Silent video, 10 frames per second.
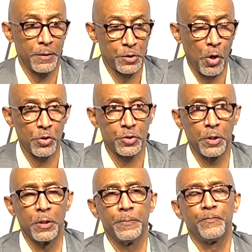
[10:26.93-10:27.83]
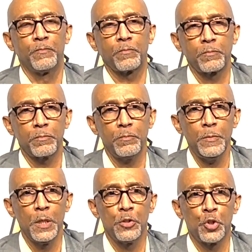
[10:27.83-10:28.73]
Tulsa
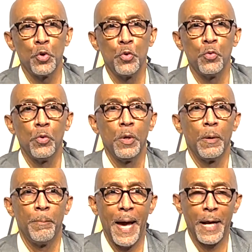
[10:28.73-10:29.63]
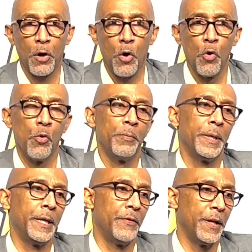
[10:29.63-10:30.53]
to back home
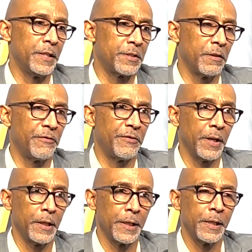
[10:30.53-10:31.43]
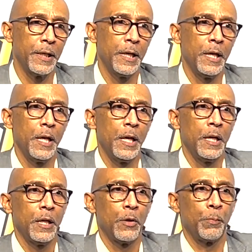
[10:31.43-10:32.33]
and then to Philly
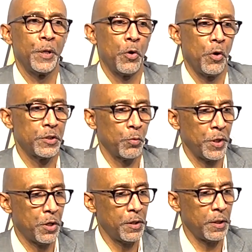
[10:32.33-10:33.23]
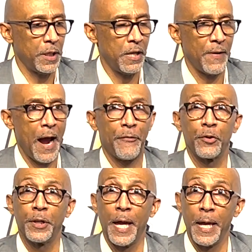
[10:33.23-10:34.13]
because we couldn't leave after
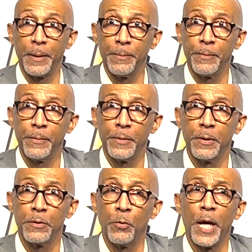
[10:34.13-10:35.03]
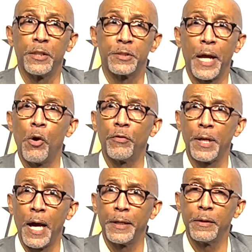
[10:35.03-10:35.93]
the game. We had to stay
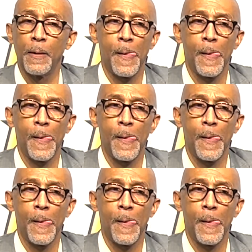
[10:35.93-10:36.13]
overnight.